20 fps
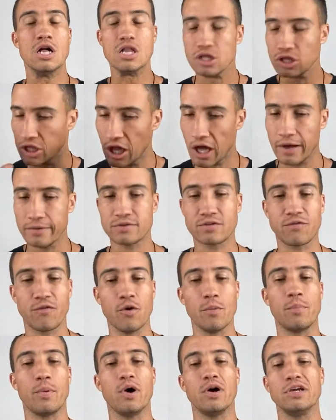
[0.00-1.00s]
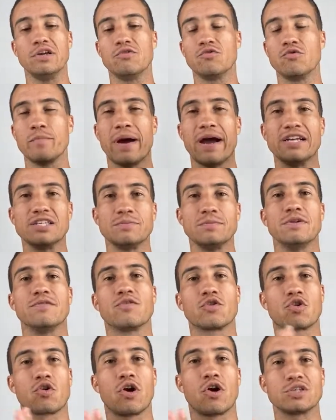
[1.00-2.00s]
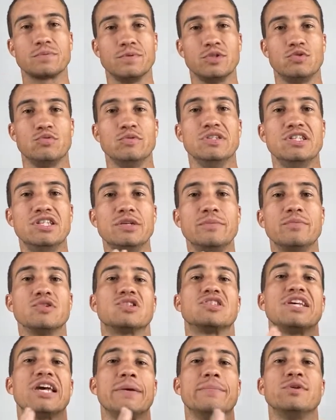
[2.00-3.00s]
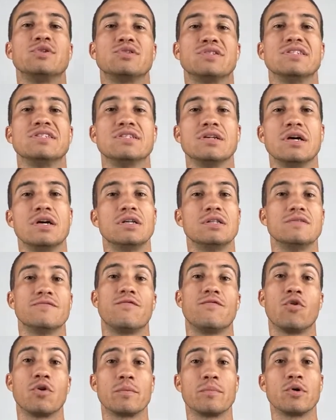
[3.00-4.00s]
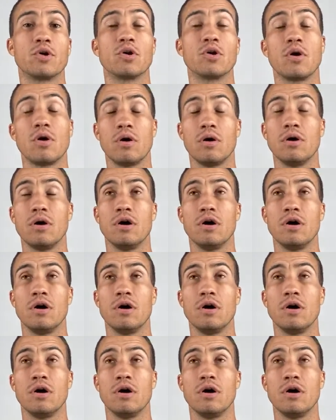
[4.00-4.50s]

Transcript: He reminds me of a cross between Deebo Samuels and former